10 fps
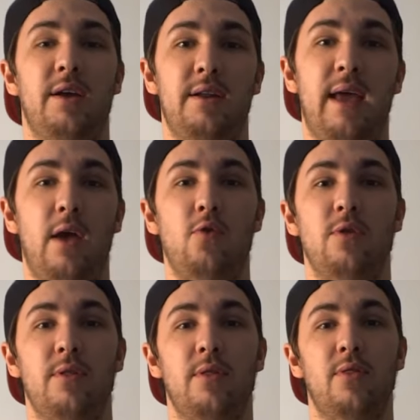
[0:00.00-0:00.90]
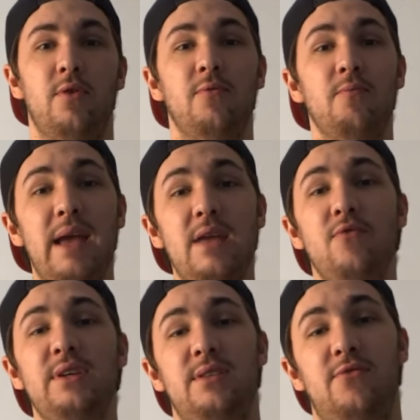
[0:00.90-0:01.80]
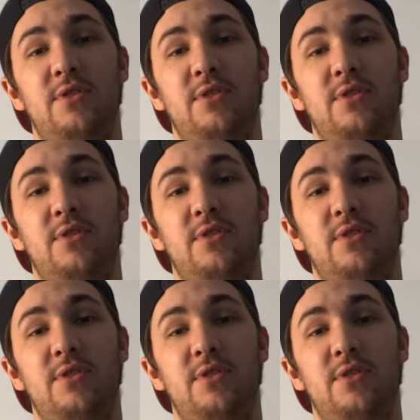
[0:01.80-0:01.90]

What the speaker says: Now the main reason for